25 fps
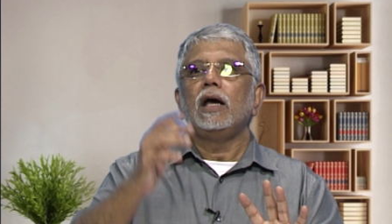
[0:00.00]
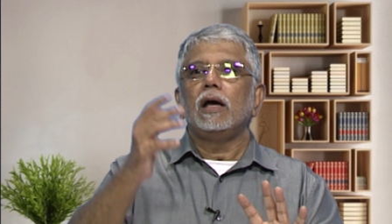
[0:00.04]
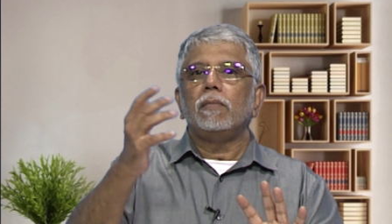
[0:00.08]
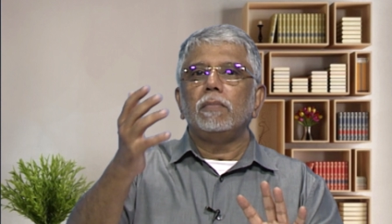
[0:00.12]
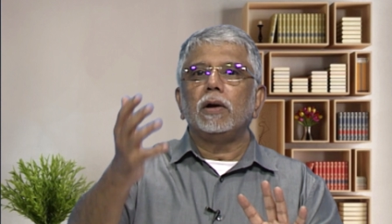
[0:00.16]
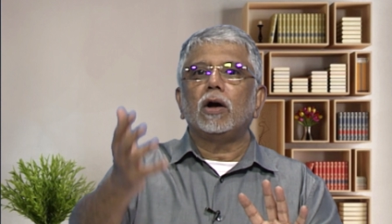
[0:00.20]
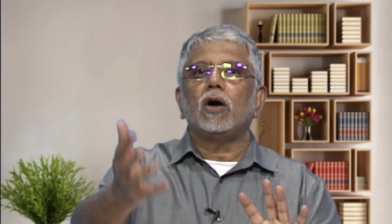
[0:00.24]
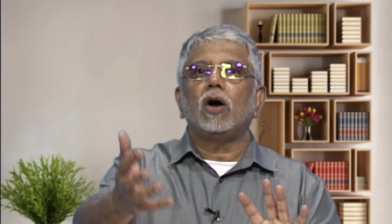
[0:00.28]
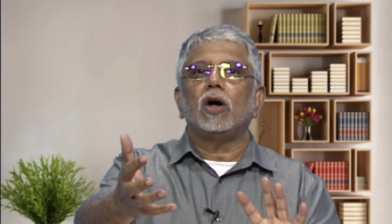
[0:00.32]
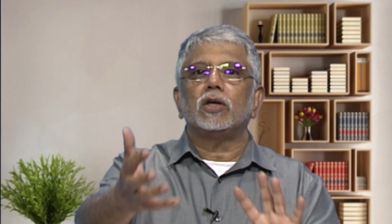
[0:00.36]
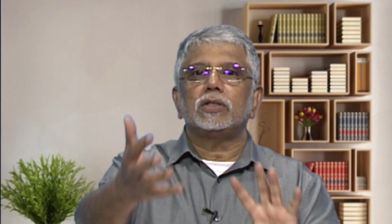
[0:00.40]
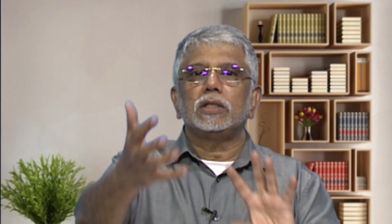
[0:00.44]

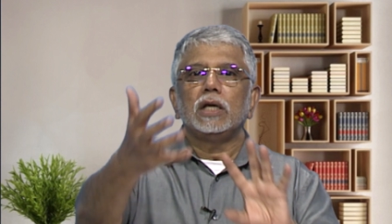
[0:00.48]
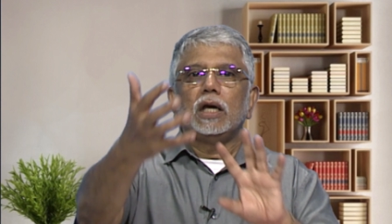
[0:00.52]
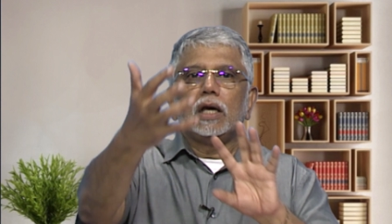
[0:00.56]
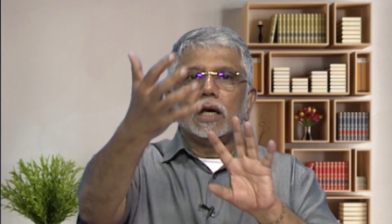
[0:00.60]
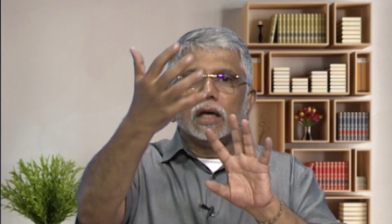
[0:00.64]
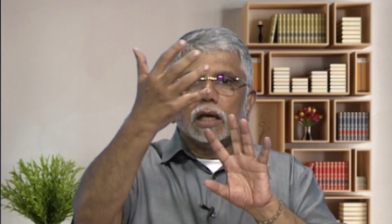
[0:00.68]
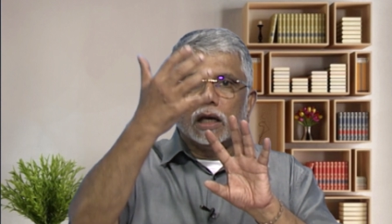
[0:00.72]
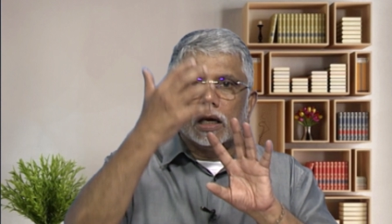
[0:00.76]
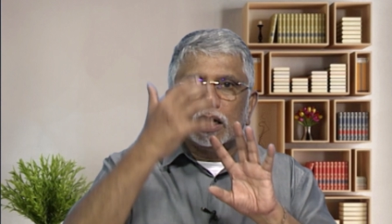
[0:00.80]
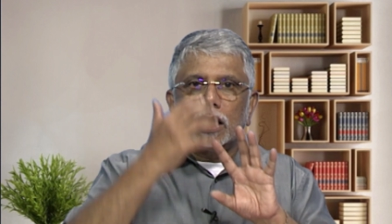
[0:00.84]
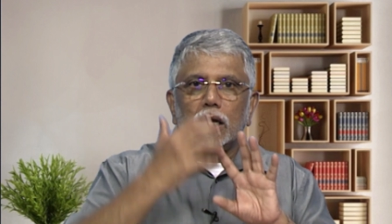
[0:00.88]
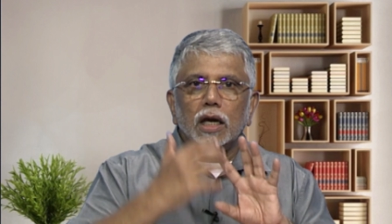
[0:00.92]
because
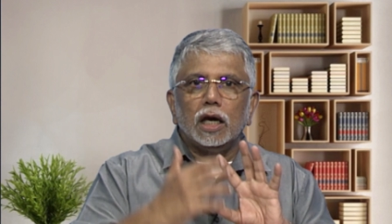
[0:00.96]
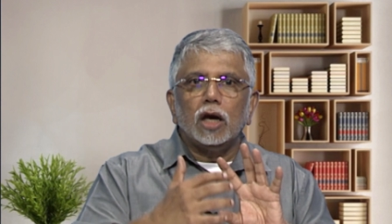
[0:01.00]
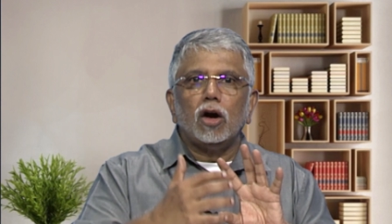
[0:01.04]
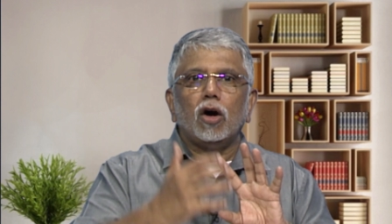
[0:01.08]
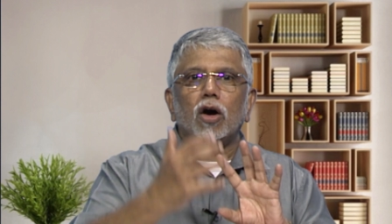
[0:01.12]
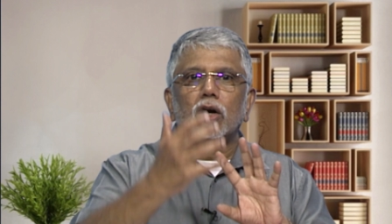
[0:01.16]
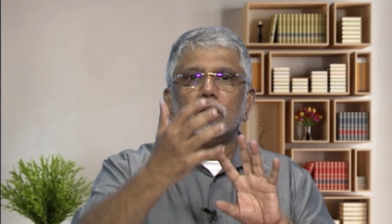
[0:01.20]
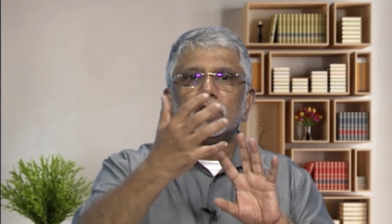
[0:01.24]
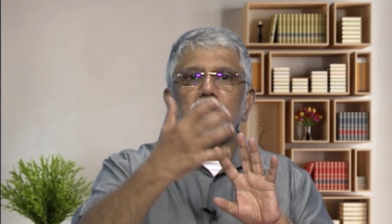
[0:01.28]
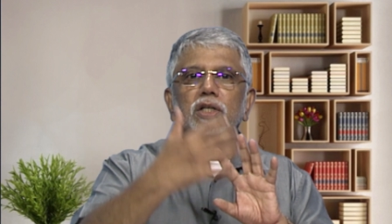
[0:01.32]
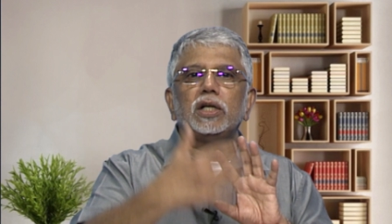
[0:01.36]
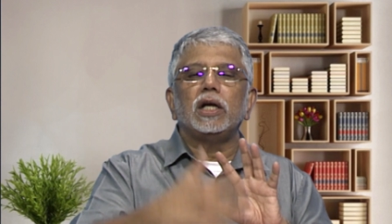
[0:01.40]
he
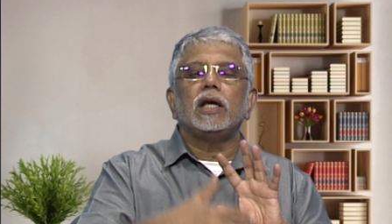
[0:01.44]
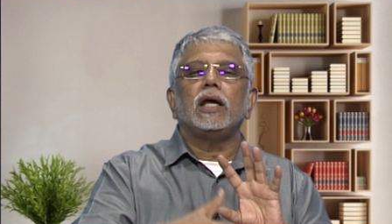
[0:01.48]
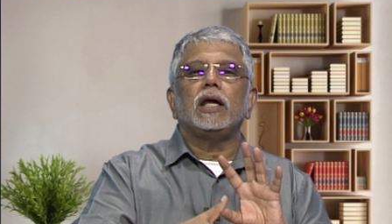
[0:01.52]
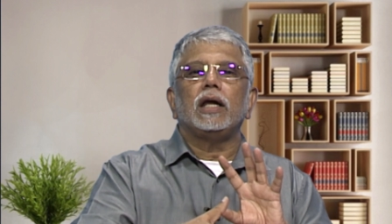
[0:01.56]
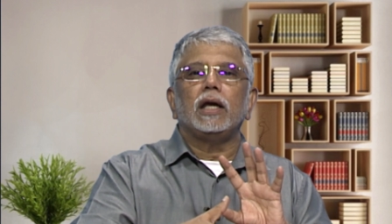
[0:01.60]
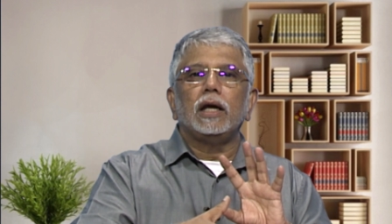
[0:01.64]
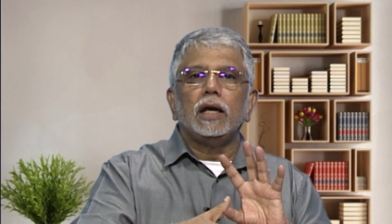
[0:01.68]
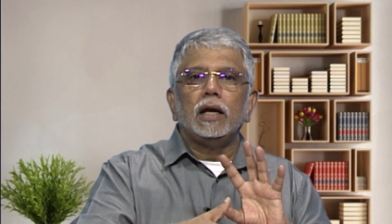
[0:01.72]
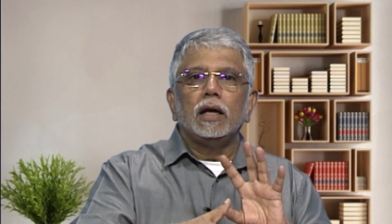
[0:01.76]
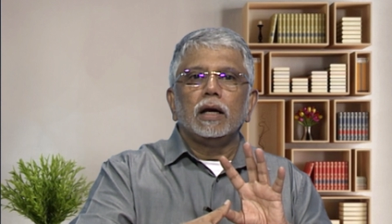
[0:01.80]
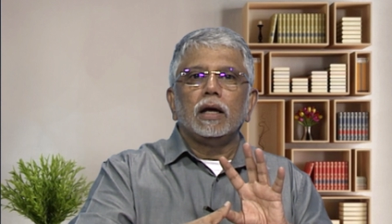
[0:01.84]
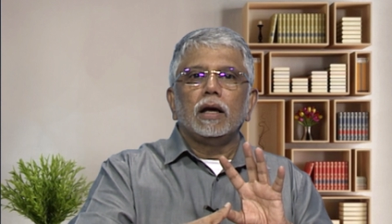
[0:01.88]
or
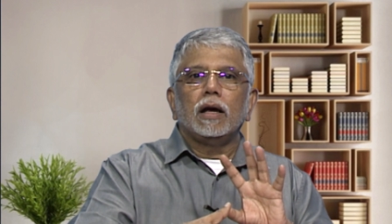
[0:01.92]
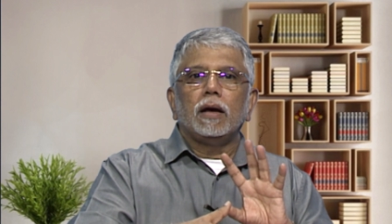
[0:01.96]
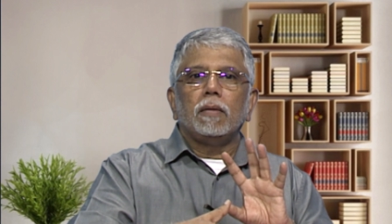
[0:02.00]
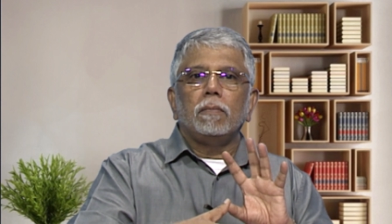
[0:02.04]
she